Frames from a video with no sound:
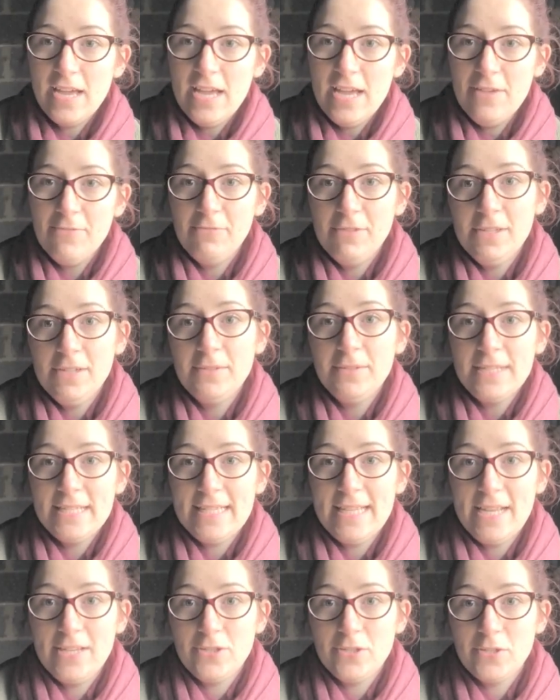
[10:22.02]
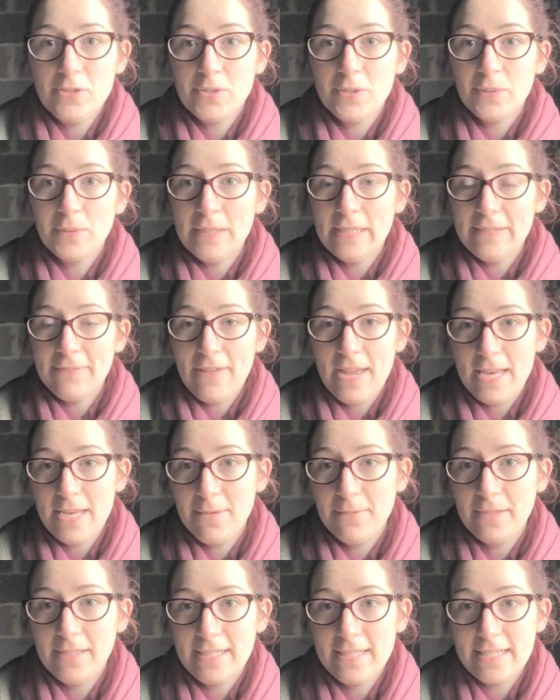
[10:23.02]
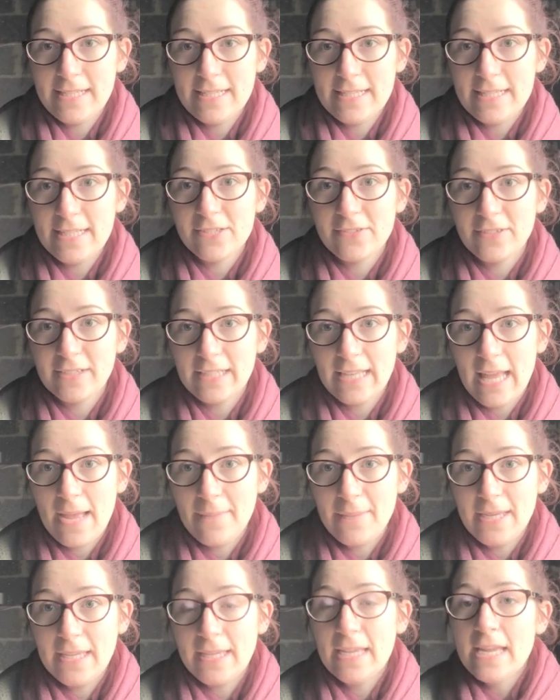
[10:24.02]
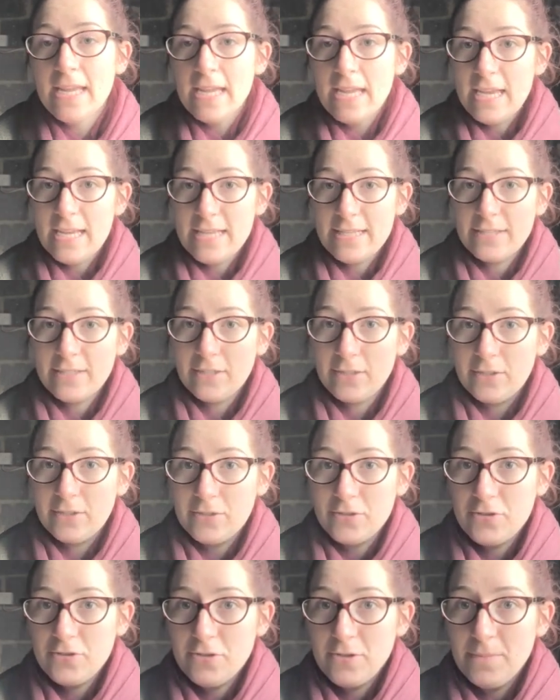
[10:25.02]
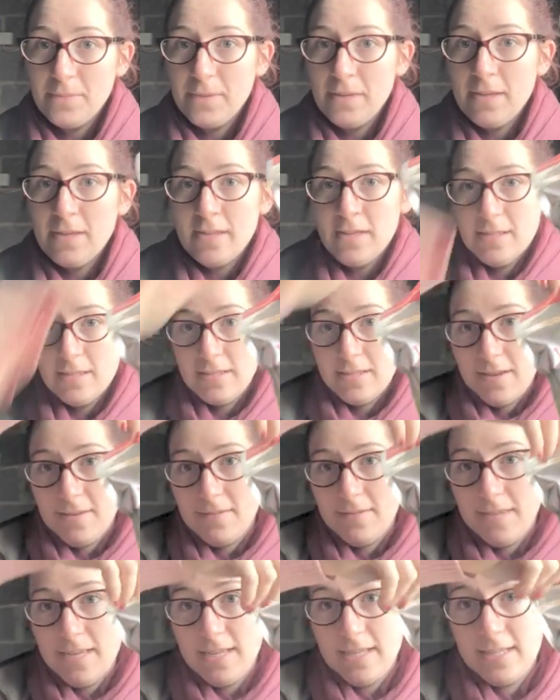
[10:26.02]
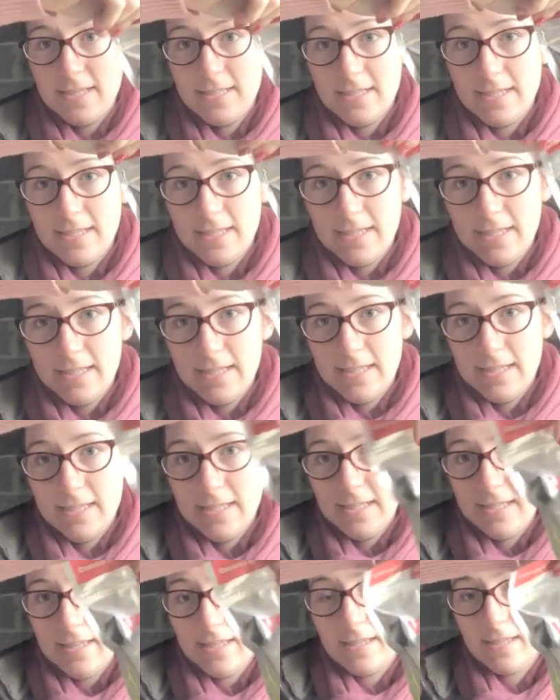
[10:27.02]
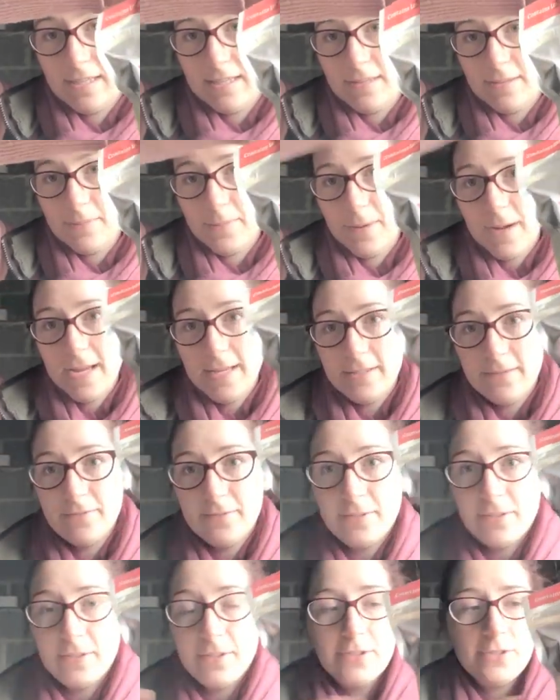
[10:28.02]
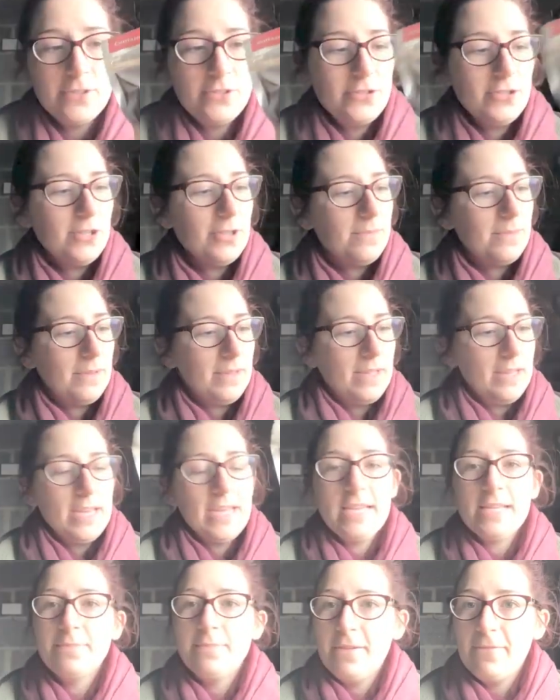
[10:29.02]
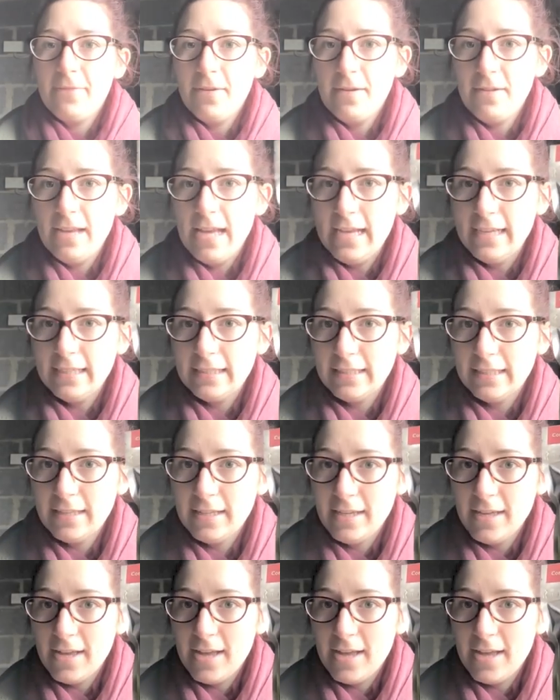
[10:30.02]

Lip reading: A real essential, if anyone is considering lambing, is colostrum. So this brand of colostrum is by Volac,